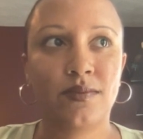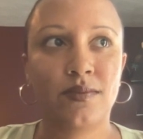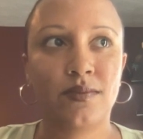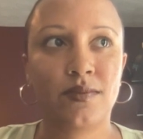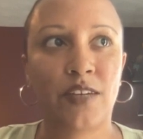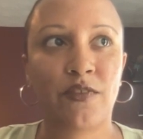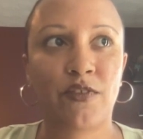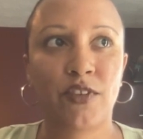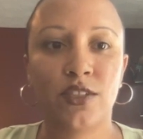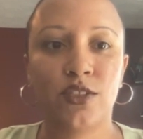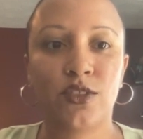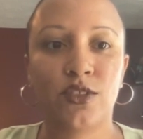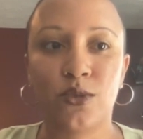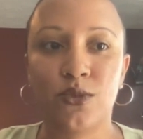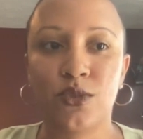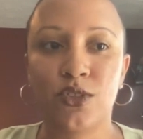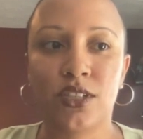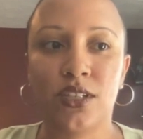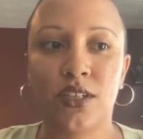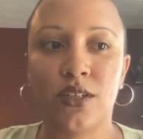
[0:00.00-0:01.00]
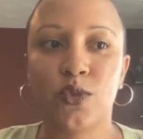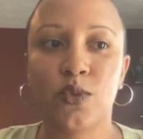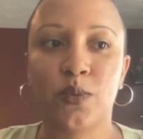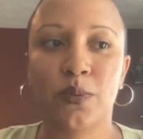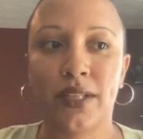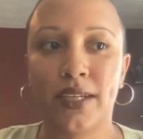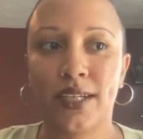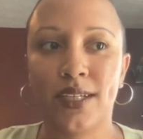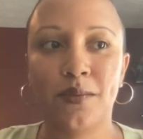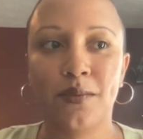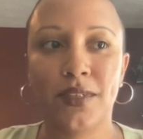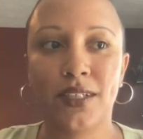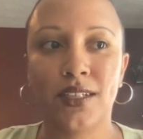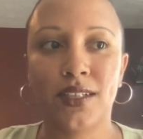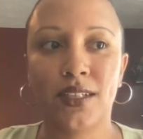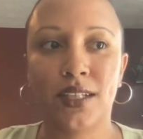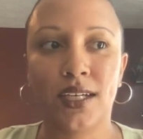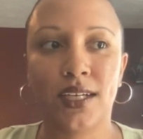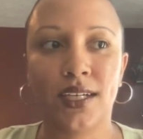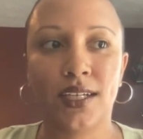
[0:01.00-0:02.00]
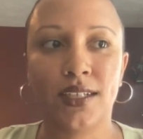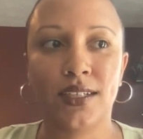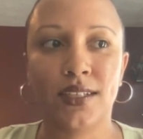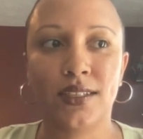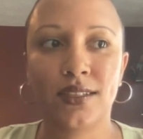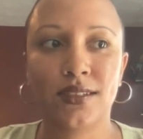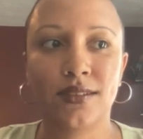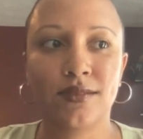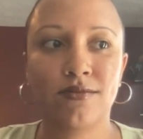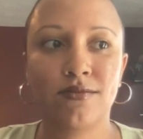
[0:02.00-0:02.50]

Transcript: my friend Sonja, who played me, like